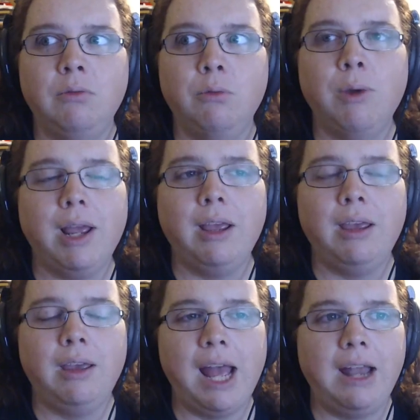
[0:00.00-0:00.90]

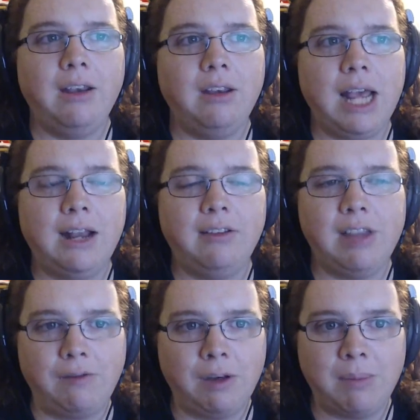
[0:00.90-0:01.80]
rig had
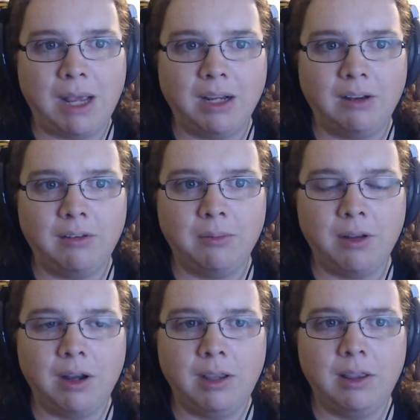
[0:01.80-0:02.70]
safety mechanisms
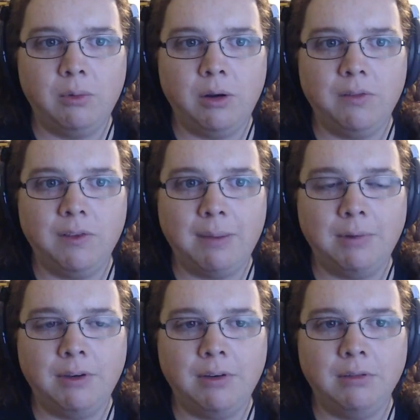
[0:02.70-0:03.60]
on it that would have
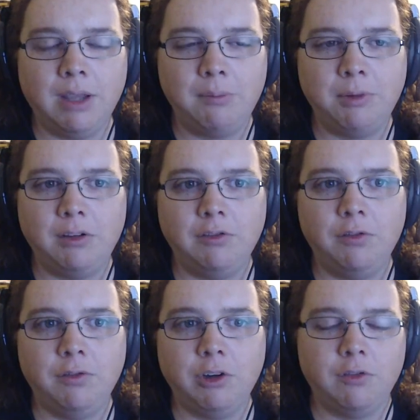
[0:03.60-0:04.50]
kept
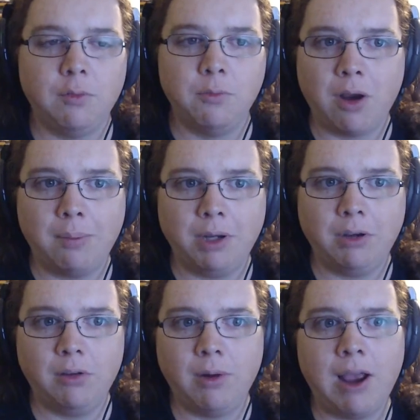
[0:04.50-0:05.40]
it just from dropping
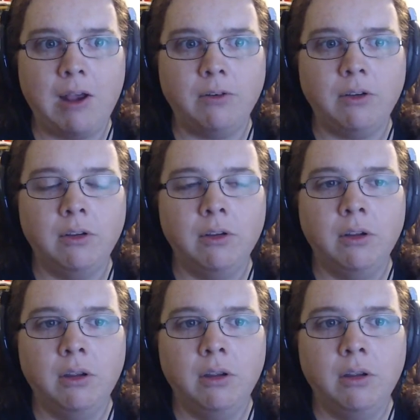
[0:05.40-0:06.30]
to the ground,
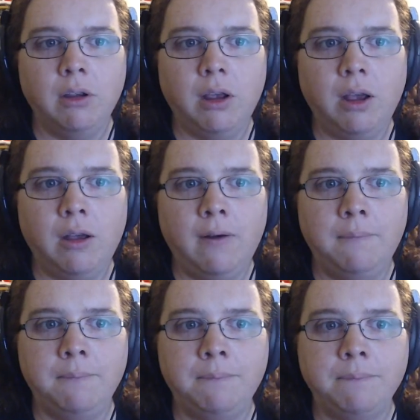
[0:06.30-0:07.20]

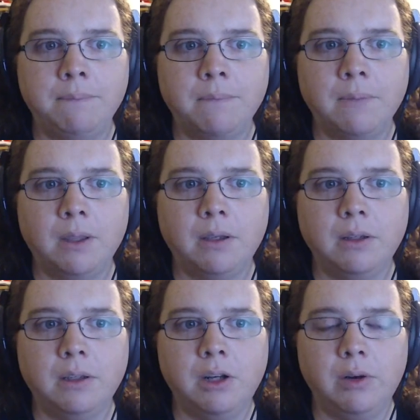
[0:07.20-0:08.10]

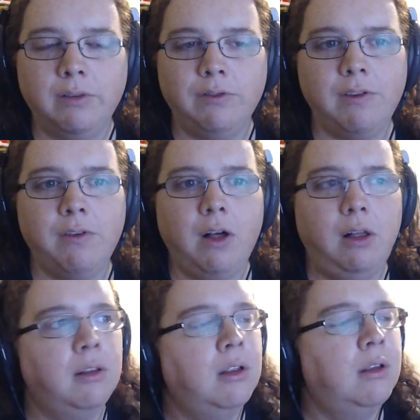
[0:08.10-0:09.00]
in free
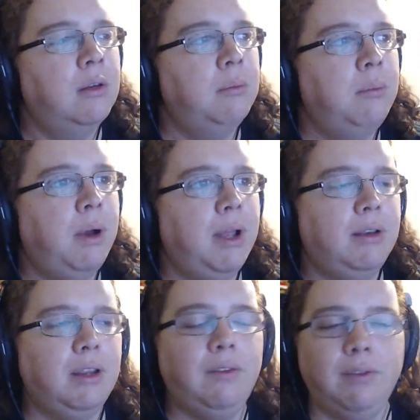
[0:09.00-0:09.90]
fall.
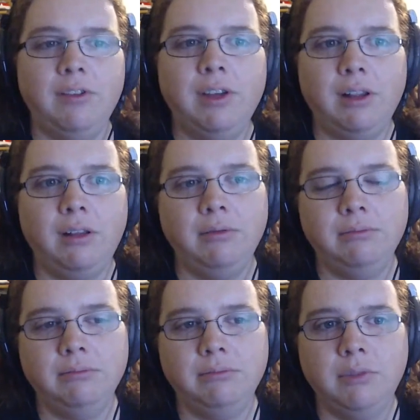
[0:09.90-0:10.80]
But even still,
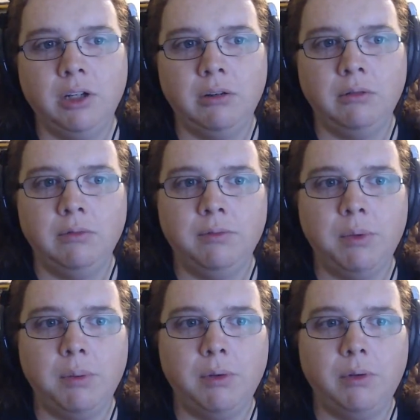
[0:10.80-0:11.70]

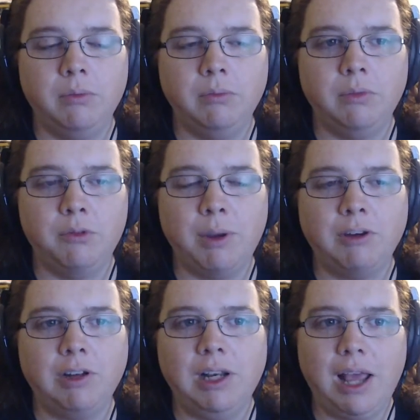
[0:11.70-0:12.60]
people don't
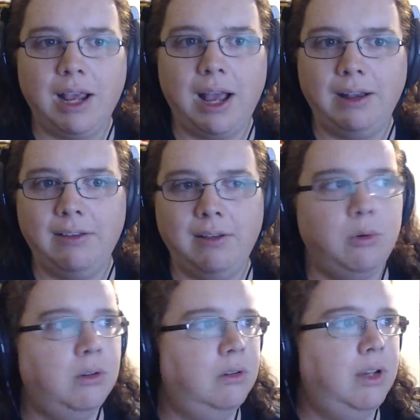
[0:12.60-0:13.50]
especially like heights. It
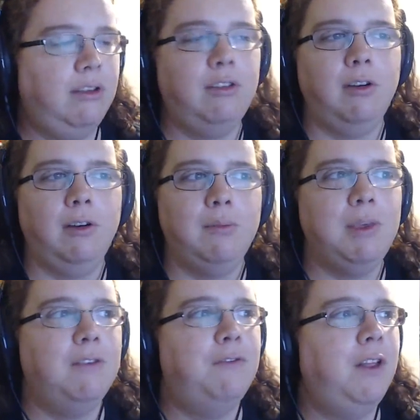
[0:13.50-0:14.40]
wouldn't necessarily
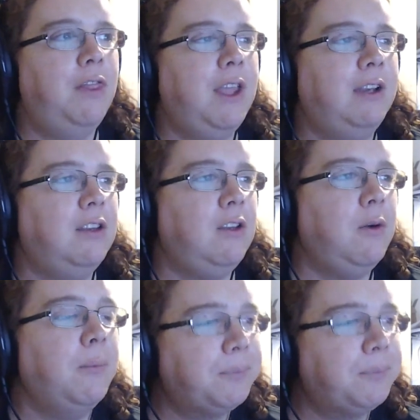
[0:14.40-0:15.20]
be the fun thing to do.